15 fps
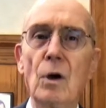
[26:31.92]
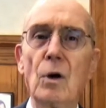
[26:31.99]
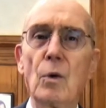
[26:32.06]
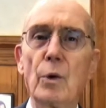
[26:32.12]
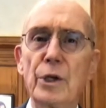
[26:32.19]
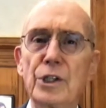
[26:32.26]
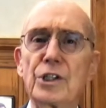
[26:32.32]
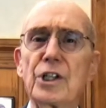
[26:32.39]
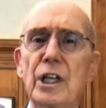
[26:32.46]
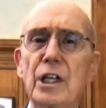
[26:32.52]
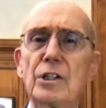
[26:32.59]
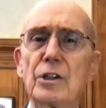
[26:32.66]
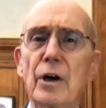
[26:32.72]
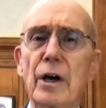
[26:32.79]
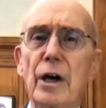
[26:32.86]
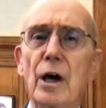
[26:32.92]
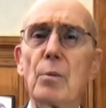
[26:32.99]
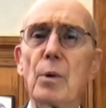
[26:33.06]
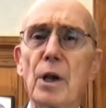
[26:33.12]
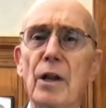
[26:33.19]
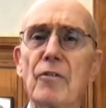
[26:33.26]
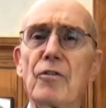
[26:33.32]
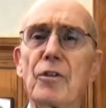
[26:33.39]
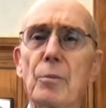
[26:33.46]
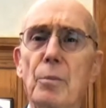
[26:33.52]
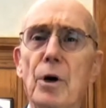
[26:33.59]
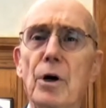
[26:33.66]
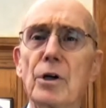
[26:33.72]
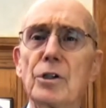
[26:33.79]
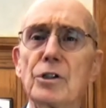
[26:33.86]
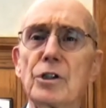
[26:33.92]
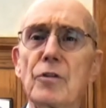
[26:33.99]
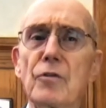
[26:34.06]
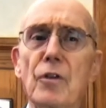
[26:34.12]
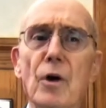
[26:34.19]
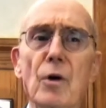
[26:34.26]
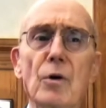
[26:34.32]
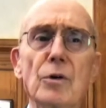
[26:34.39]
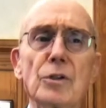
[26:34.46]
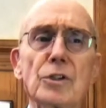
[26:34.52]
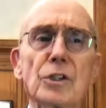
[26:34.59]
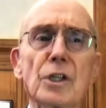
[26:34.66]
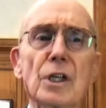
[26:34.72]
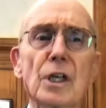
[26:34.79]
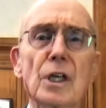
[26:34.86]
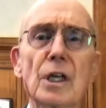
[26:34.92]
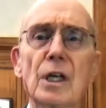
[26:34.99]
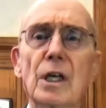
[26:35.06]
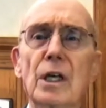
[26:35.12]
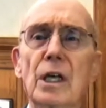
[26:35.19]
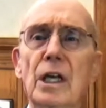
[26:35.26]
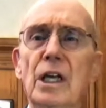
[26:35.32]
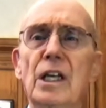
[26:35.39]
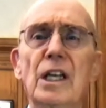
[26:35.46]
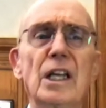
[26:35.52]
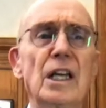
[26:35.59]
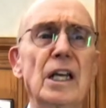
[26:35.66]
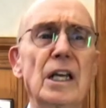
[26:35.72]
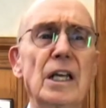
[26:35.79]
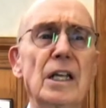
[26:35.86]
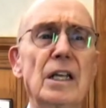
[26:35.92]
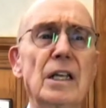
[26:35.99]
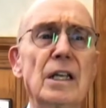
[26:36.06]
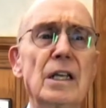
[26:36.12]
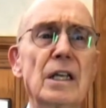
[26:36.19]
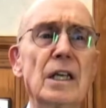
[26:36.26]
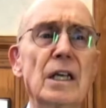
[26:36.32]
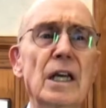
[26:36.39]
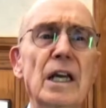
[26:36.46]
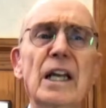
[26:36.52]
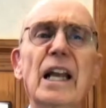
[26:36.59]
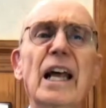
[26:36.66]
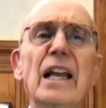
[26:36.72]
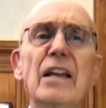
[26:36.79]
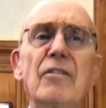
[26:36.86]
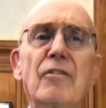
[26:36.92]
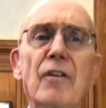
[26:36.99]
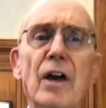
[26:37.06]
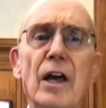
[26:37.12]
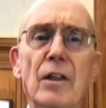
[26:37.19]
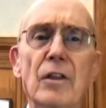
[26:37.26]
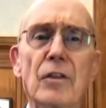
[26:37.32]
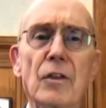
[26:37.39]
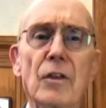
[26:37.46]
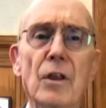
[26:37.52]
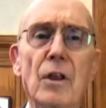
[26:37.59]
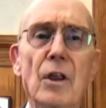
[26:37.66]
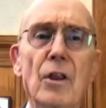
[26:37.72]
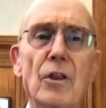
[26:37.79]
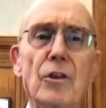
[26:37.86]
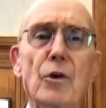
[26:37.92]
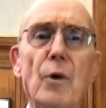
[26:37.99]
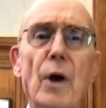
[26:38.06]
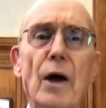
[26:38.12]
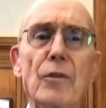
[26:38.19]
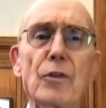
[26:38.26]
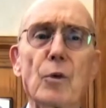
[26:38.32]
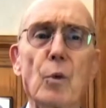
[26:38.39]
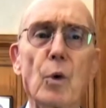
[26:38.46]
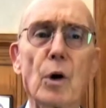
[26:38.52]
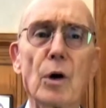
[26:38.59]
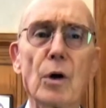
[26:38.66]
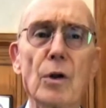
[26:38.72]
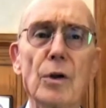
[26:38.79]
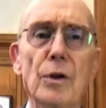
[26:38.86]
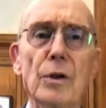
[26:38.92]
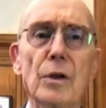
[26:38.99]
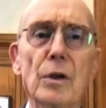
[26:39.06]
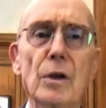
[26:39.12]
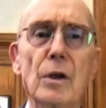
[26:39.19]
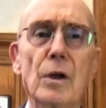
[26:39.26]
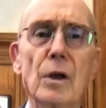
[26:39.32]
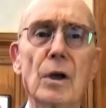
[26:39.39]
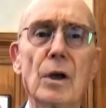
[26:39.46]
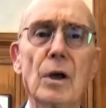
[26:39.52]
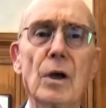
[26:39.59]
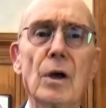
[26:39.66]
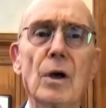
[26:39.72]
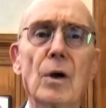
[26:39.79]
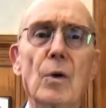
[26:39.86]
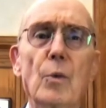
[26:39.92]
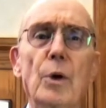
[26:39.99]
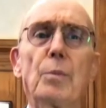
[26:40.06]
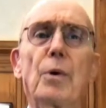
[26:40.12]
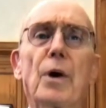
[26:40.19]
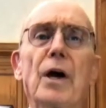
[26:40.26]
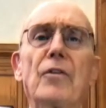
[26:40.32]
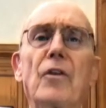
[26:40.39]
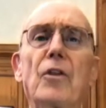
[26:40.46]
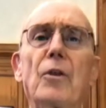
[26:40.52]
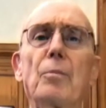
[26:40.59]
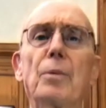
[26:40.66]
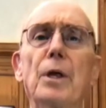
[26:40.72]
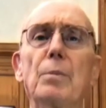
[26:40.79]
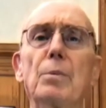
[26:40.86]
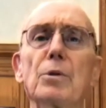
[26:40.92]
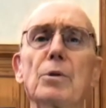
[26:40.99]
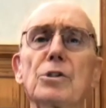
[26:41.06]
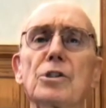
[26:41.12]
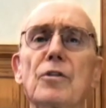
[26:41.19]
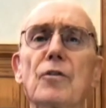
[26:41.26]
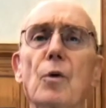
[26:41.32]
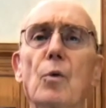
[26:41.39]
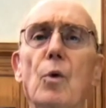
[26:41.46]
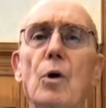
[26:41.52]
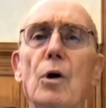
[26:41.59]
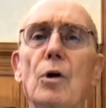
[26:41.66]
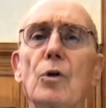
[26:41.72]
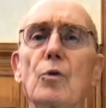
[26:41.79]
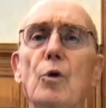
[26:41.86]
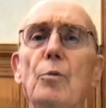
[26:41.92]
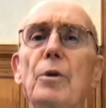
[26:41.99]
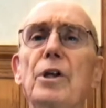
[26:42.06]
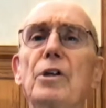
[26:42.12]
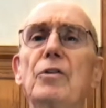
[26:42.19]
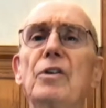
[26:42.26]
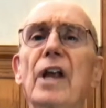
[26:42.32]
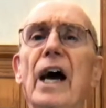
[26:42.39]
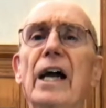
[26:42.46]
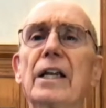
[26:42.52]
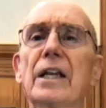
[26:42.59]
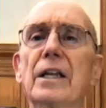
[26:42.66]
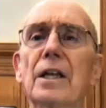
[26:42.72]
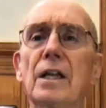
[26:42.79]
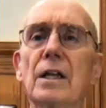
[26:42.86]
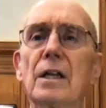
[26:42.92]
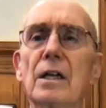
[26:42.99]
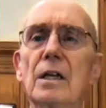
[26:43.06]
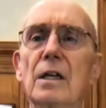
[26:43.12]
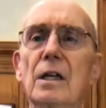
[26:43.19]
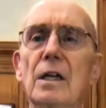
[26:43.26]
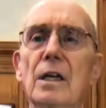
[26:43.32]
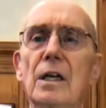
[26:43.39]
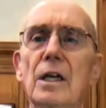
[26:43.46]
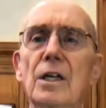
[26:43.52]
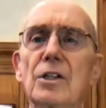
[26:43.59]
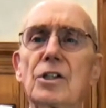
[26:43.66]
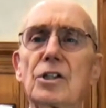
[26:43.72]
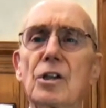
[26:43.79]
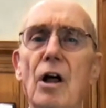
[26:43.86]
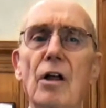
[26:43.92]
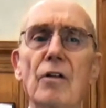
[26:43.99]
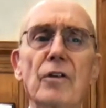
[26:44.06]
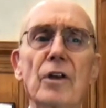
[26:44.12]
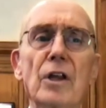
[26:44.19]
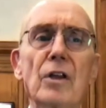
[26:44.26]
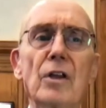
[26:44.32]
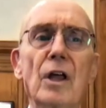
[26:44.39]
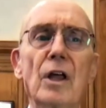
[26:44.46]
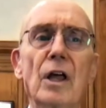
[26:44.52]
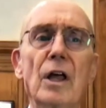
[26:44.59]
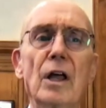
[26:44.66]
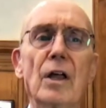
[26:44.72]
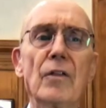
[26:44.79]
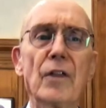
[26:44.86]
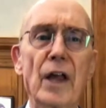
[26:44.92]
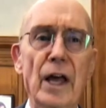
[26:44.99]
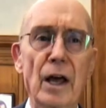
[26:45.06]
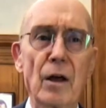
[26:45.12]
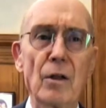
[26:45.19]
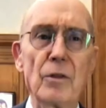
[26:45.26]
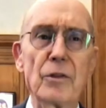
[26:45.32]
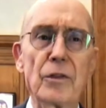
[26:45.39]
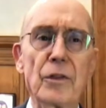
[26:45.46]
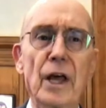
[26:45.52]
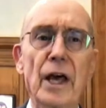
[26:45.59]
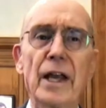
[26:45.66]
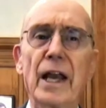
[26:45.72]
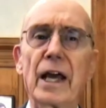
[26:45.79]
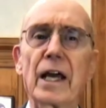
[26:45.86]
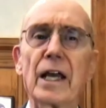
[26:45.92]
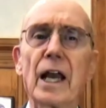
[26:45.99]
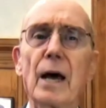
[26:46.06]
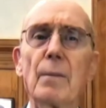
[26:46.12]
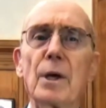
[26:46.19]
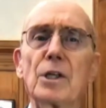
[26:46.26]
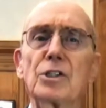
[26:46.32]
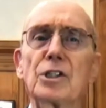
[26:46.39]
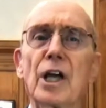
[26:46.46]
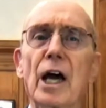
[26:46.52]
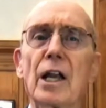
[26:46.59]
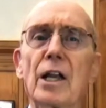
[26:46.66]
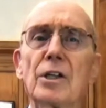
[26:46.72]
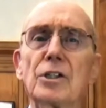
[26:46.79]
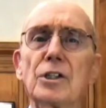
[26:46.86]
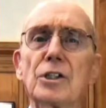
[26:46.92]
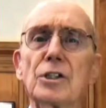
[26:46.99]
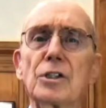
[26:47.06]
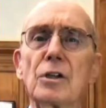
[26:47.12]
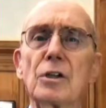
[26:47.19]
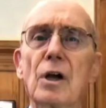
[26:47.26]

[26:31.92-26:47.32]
We seek to help lift the burdens of those in need, in any faith, throughout the world. We pray that the peoples of the world will be united in solving the health and economic challenges